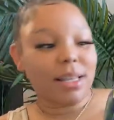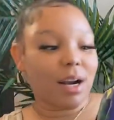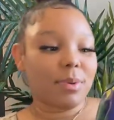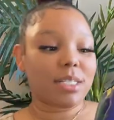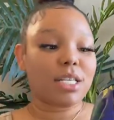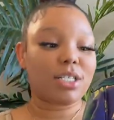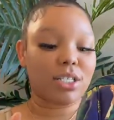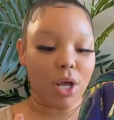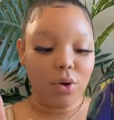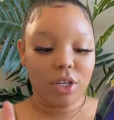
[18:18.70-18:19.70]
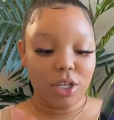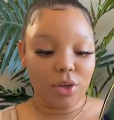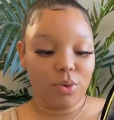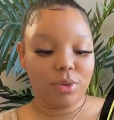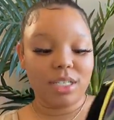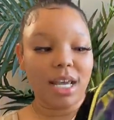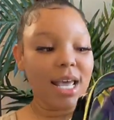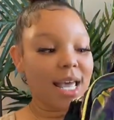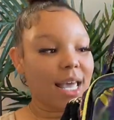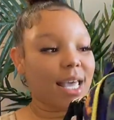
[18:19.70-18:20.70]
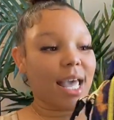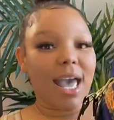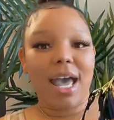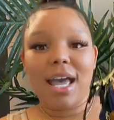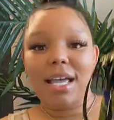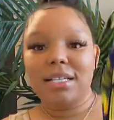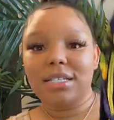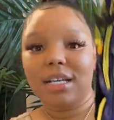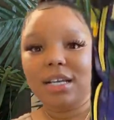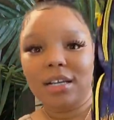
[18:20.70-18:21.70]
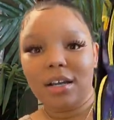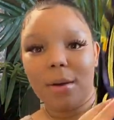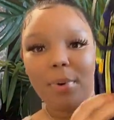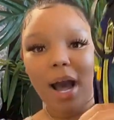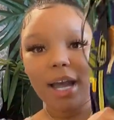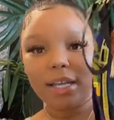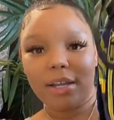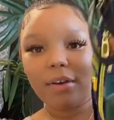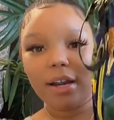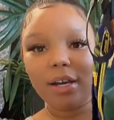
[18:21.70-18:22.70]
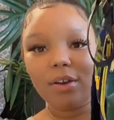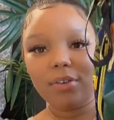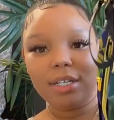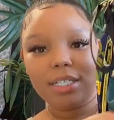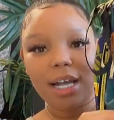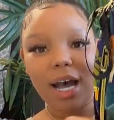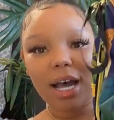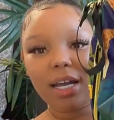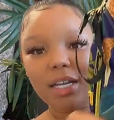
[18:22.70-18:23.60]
I thought it was so cute. It has a pocket right here on the side.